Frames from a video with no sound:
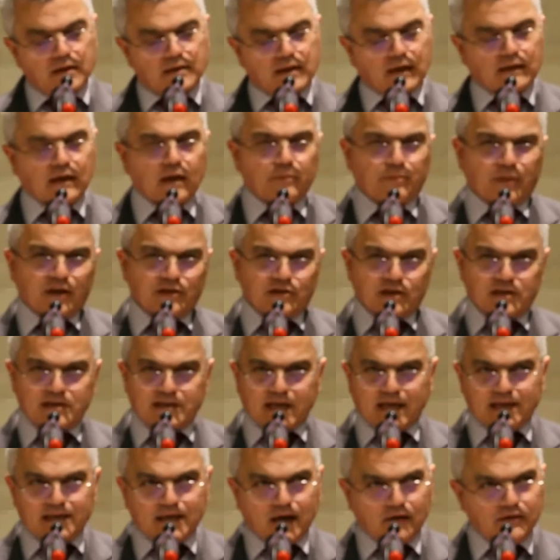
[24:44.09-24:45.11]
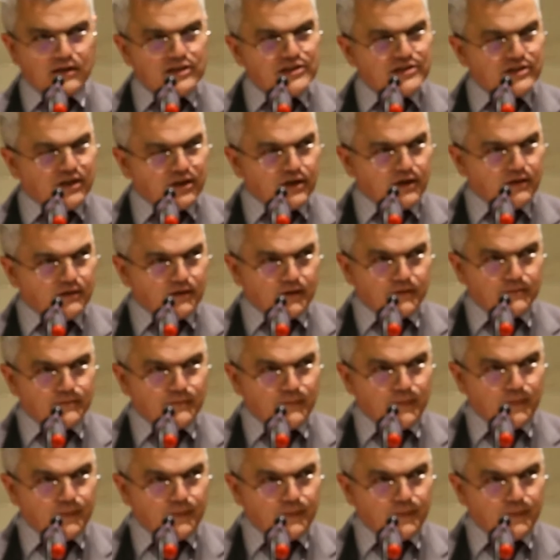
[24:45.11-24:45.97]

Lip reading: Talat Pasha sent out a circular